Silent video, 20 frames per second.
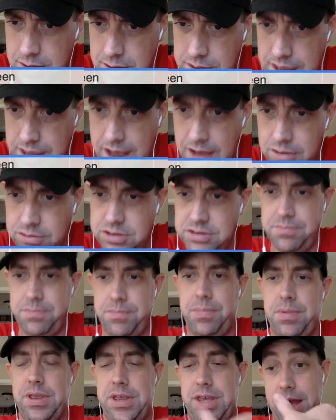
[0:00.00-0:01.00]
the ounce
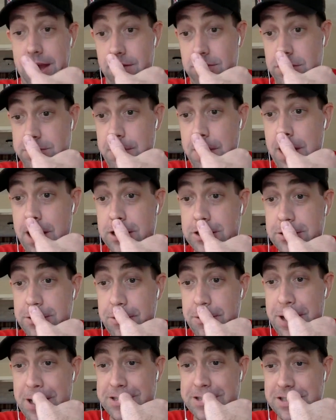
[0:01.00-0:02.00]
box
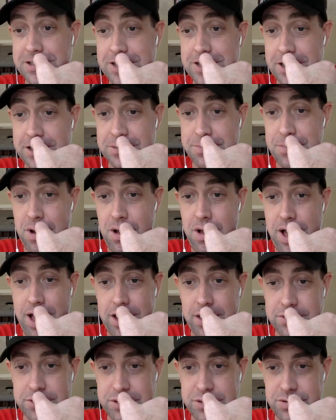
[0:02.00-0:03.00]
when it has to send small
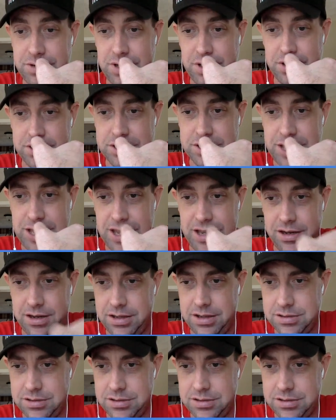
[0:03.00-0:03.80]
items to another state.